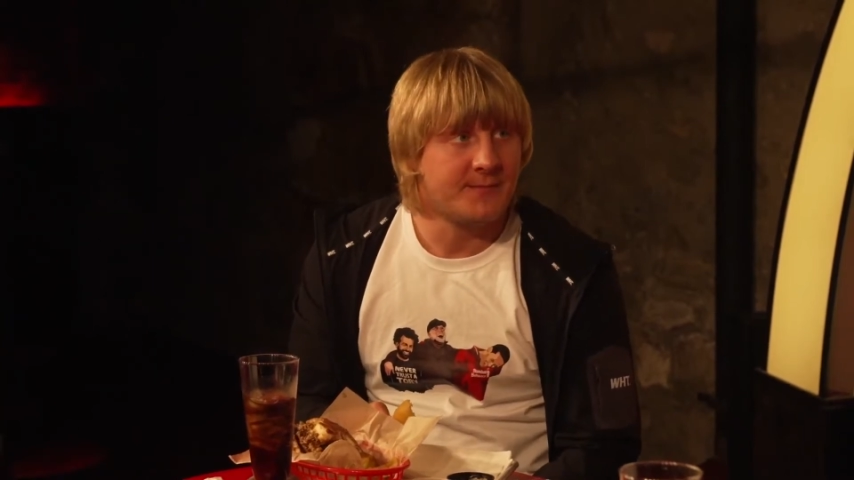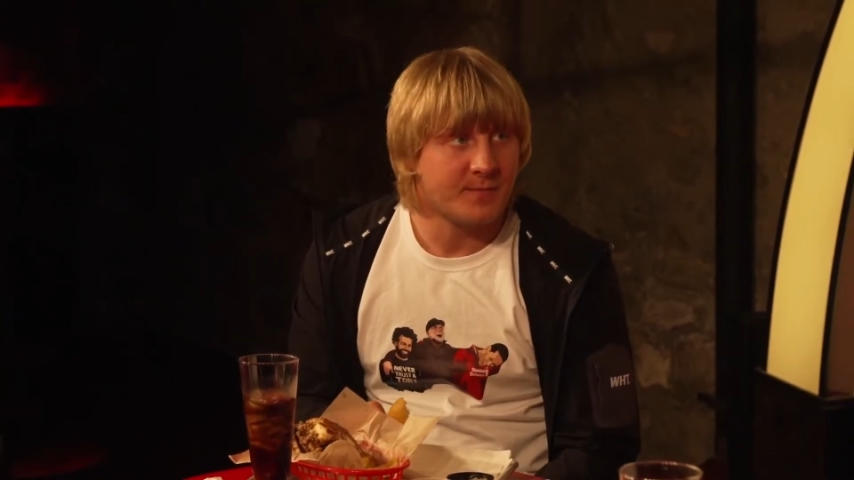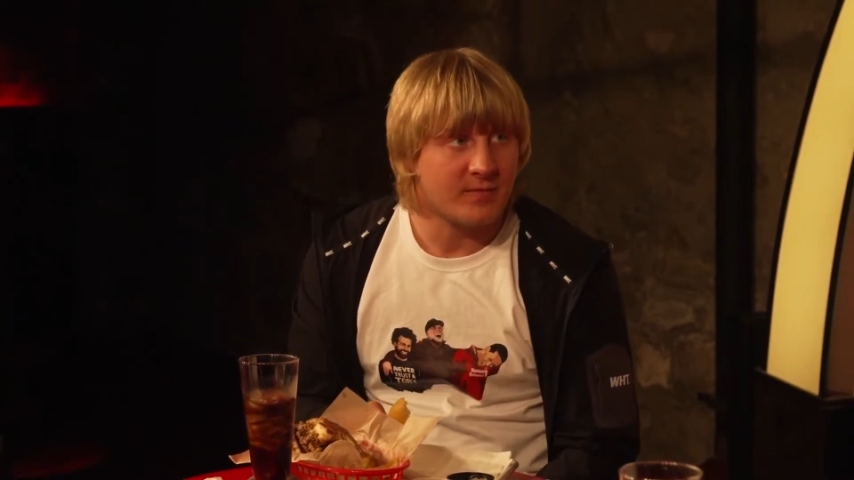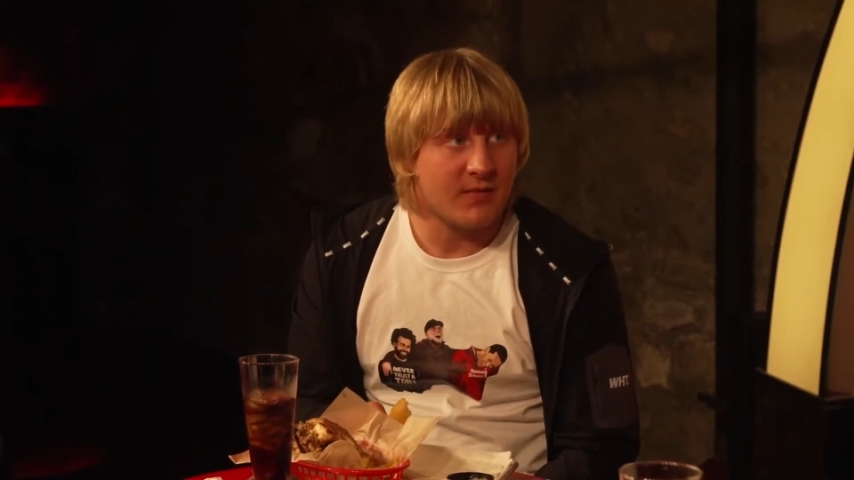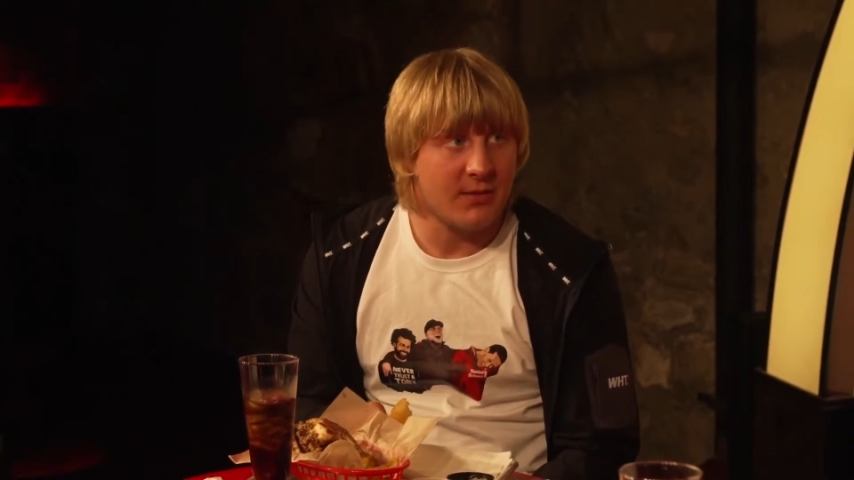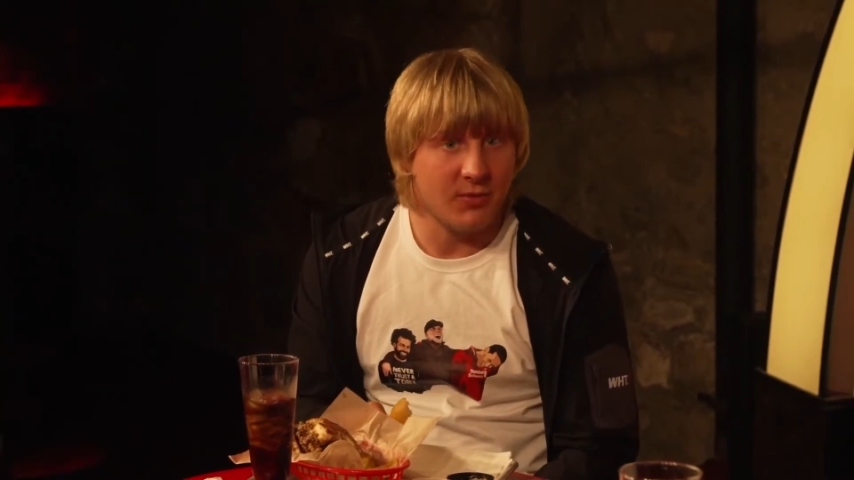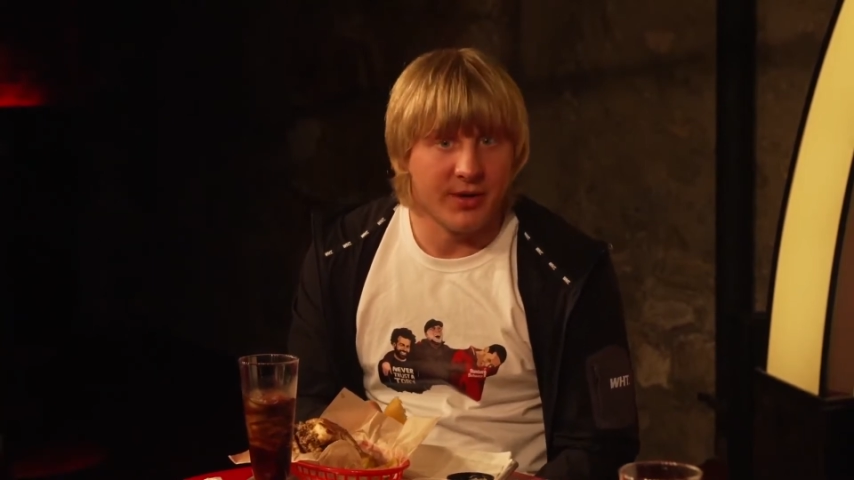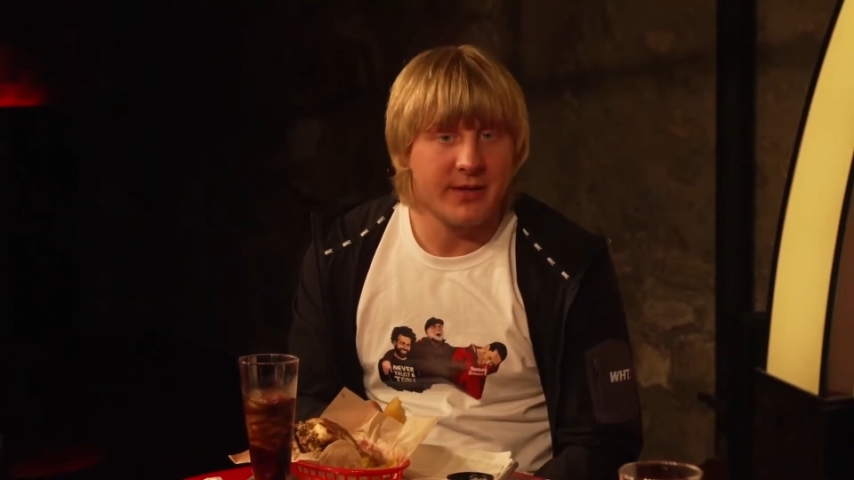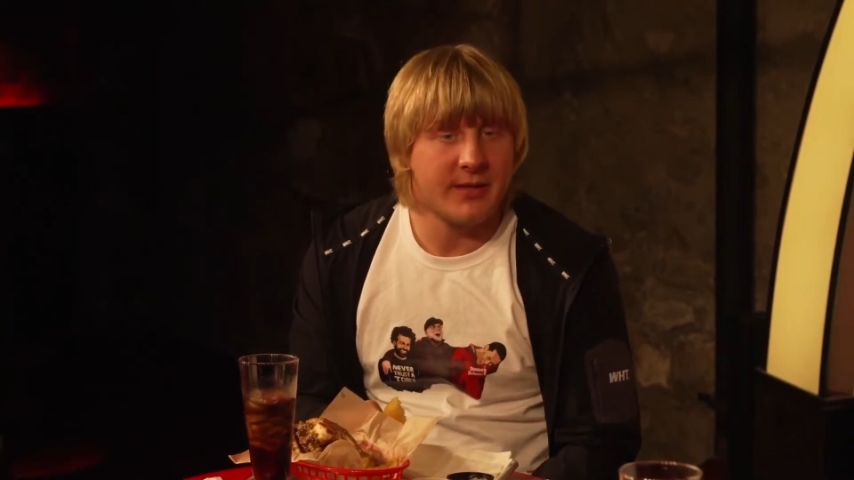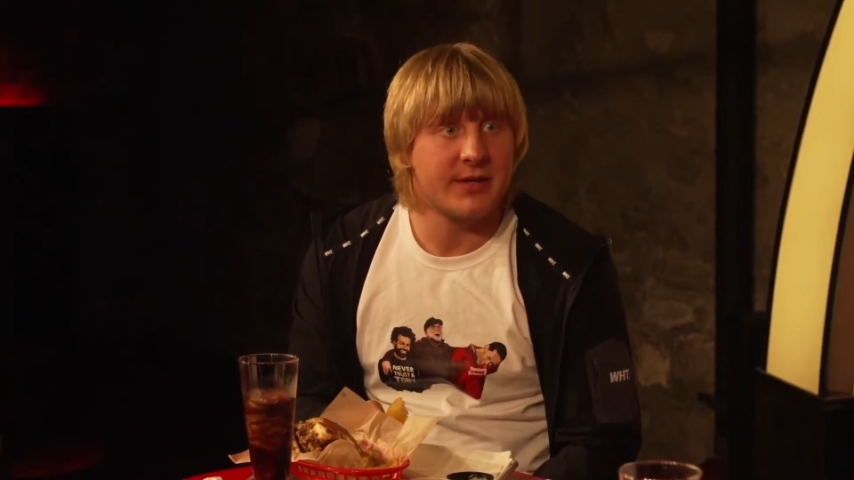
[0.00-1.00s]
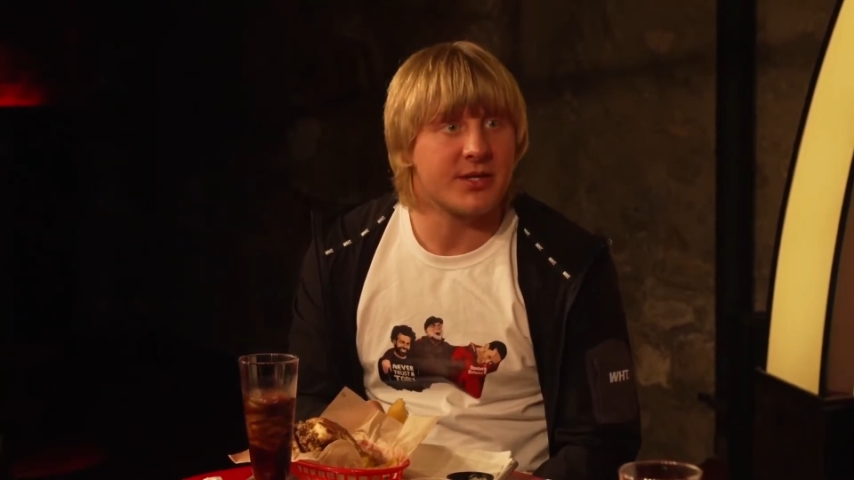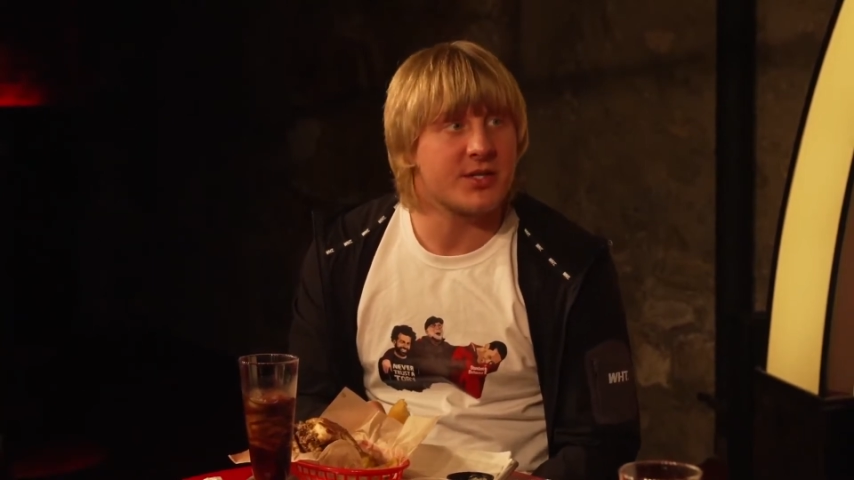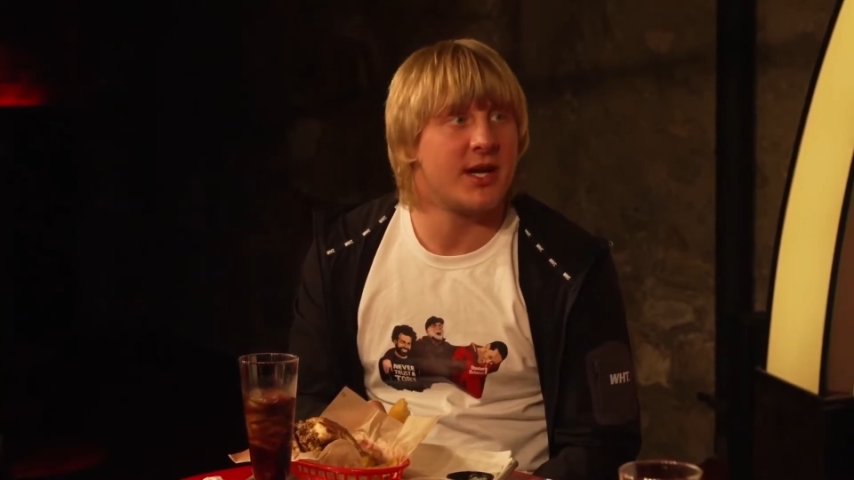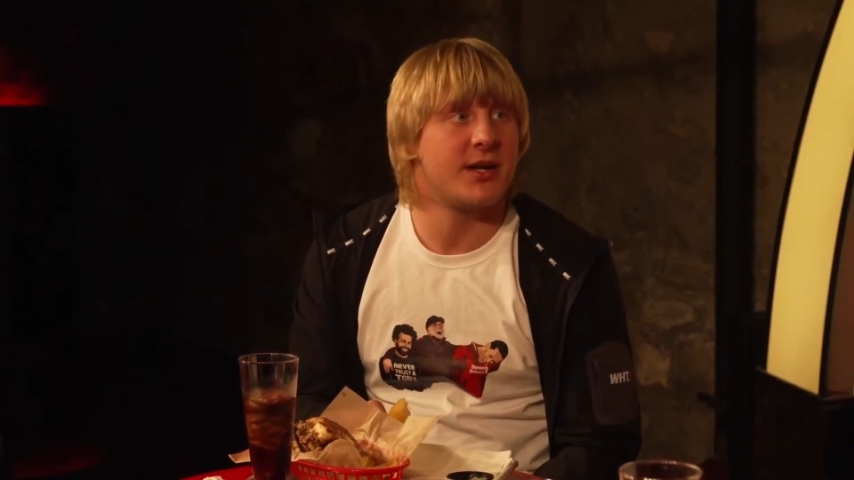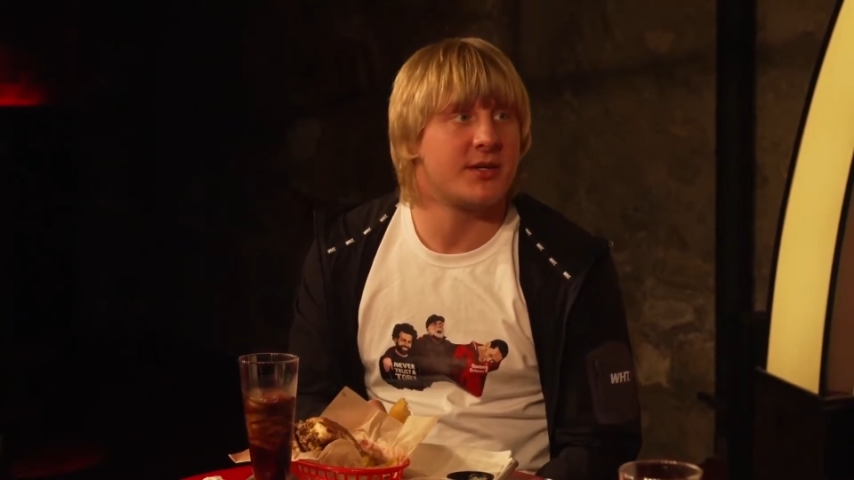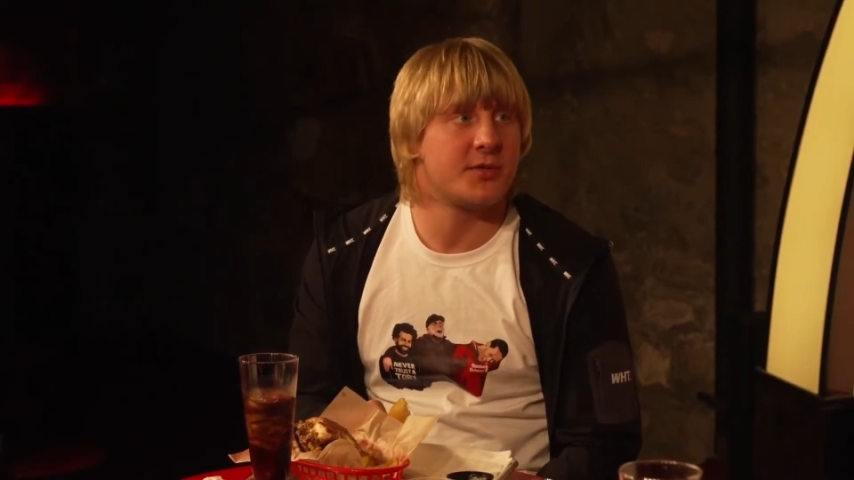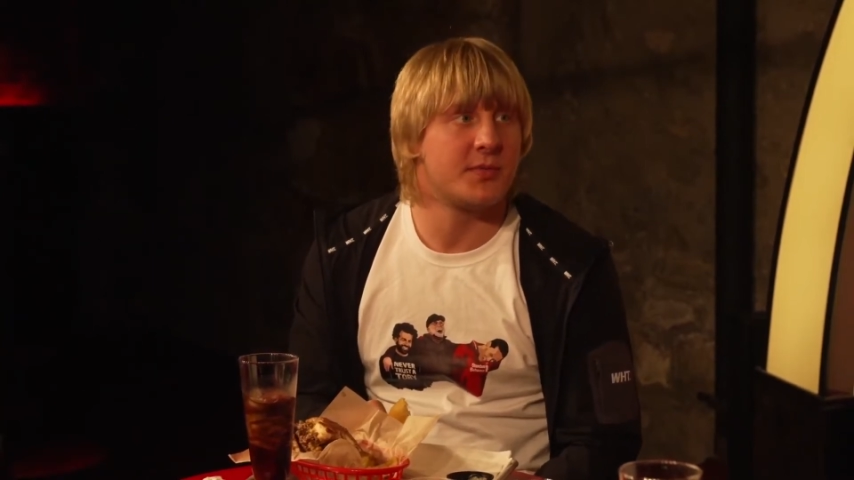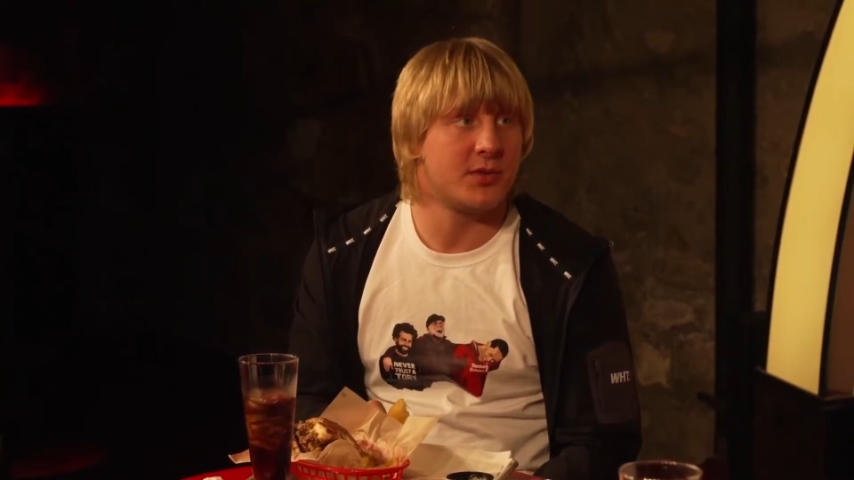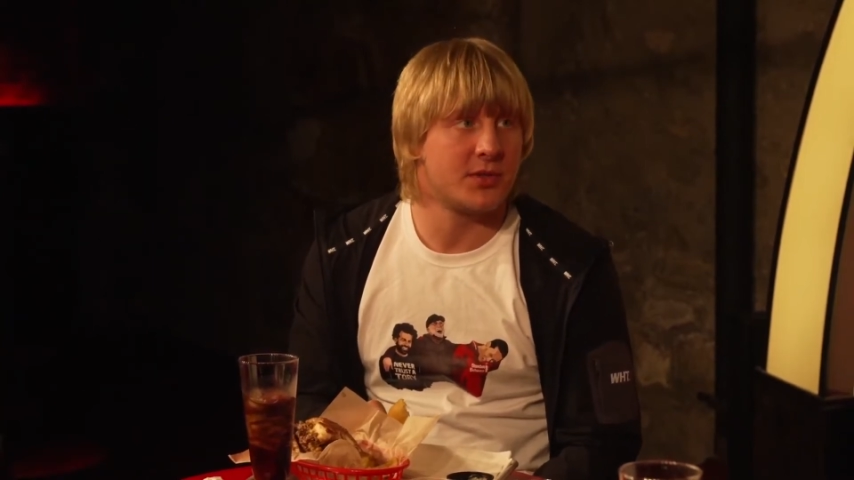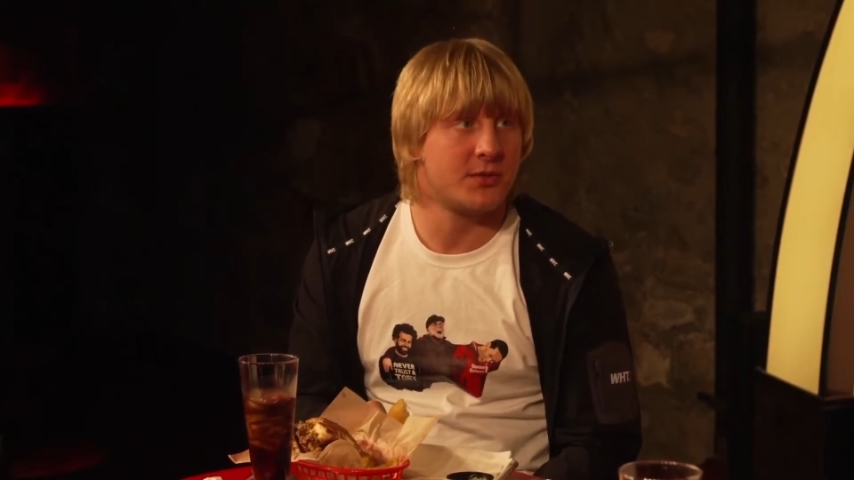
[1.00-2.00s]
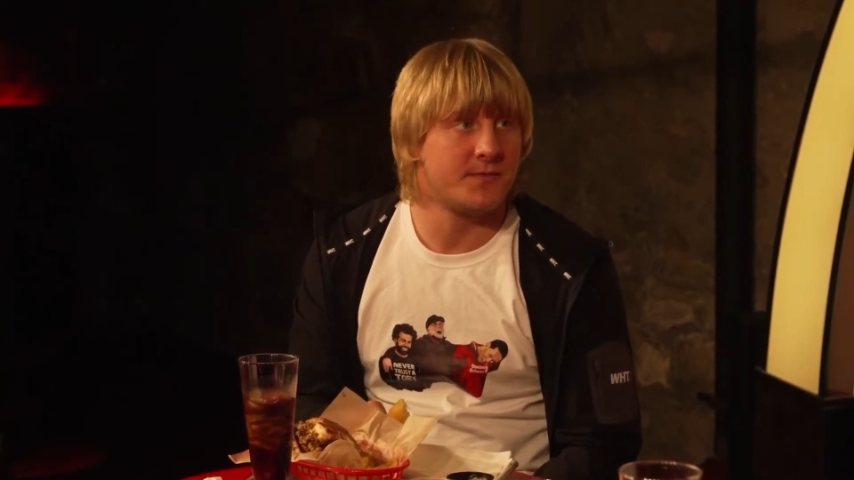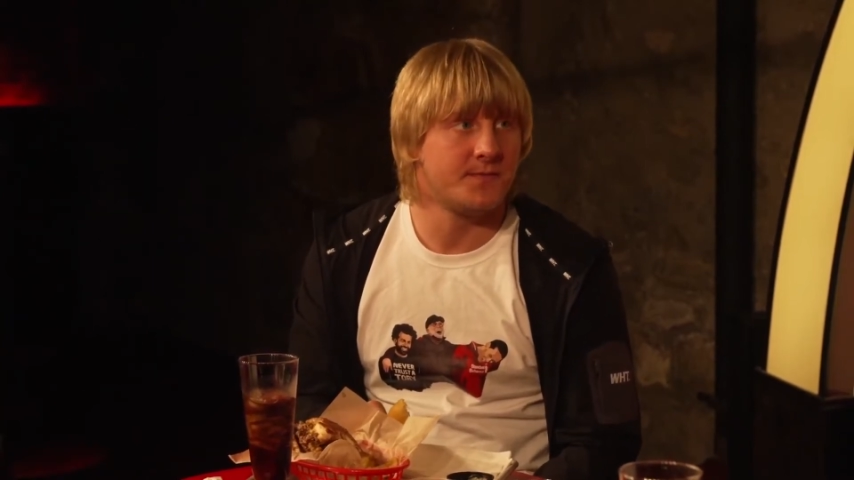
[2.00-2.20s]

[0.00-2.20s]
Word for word: Yeah. I'm going to be the biggest star in the sport.